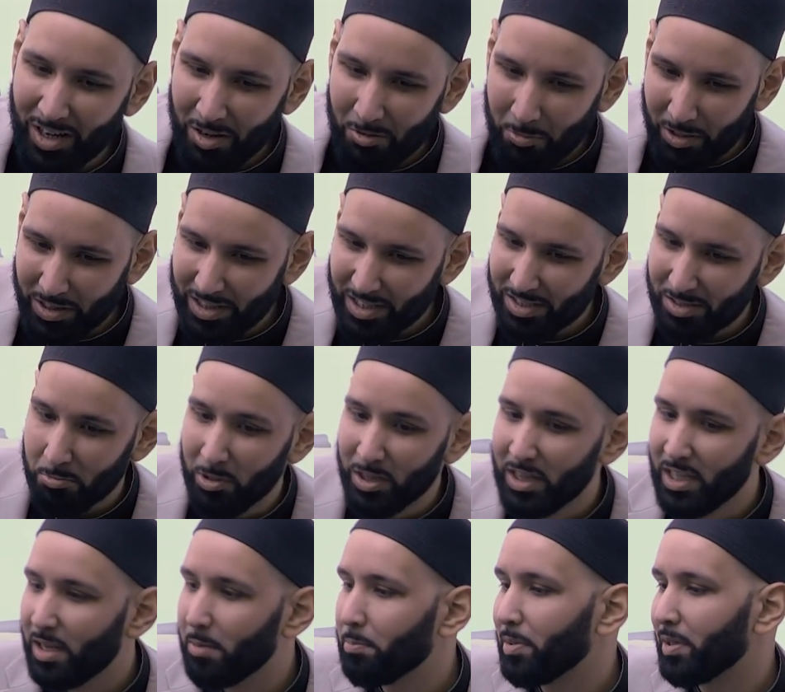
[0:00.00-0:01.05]
what
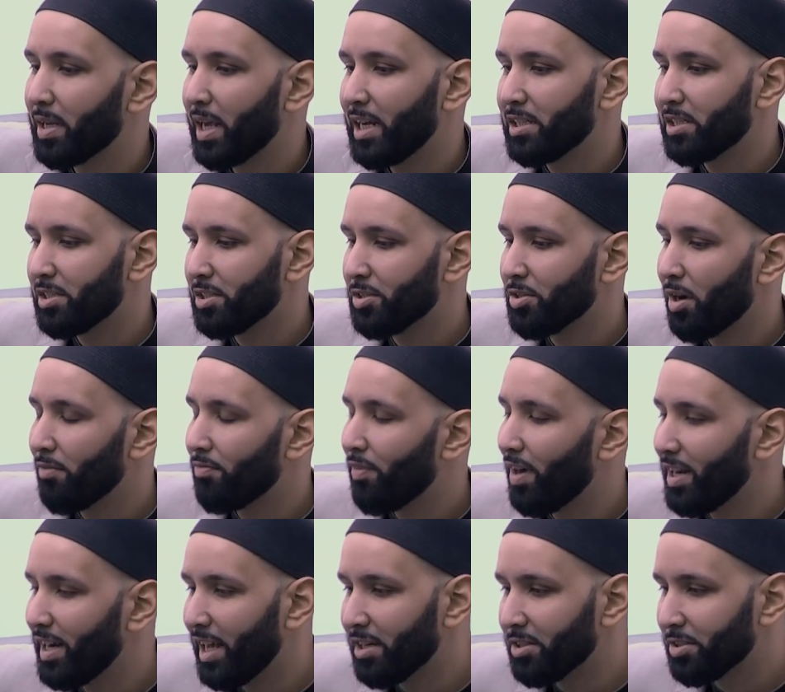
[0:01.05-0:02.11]
the implications are
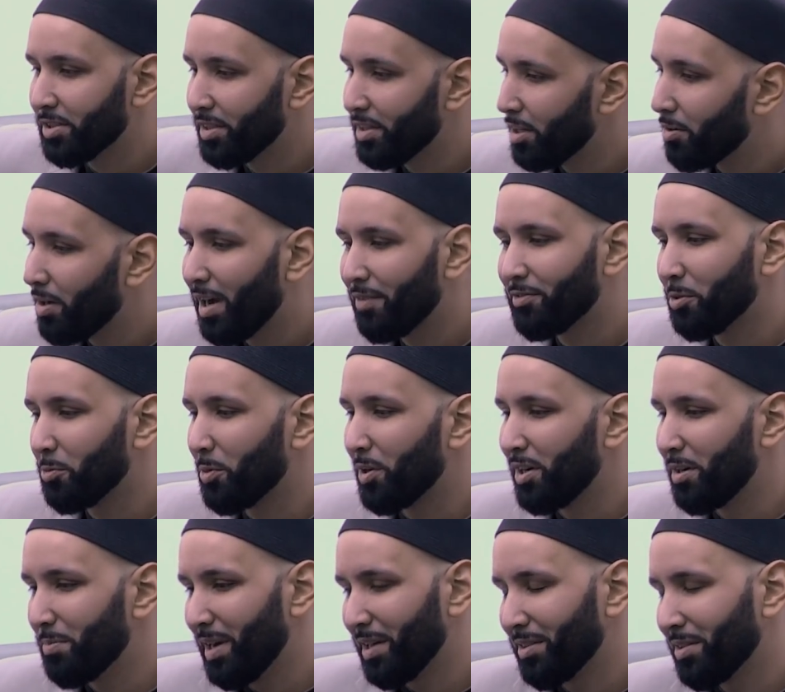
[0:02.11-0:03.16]
financially. They don't have to worry
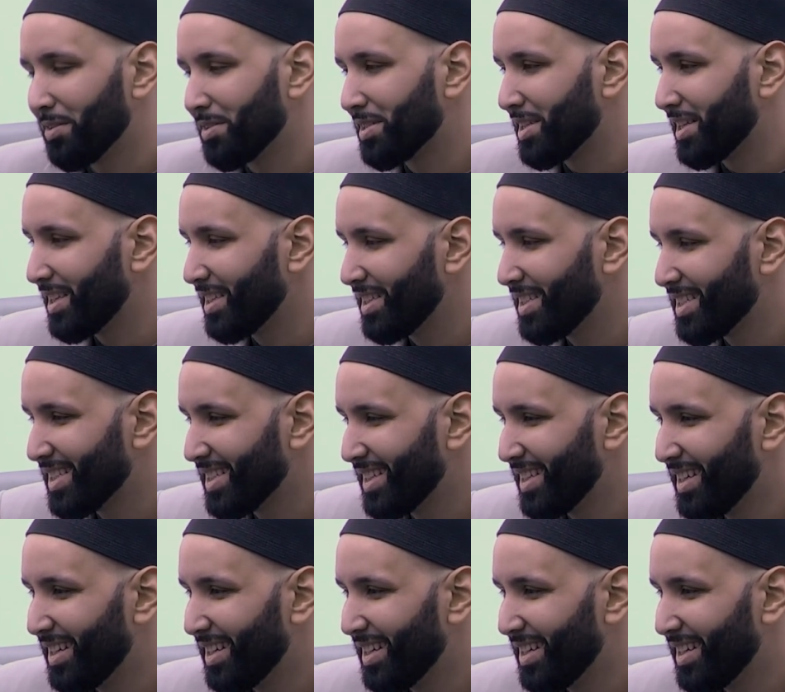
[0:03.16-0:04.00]
about those things.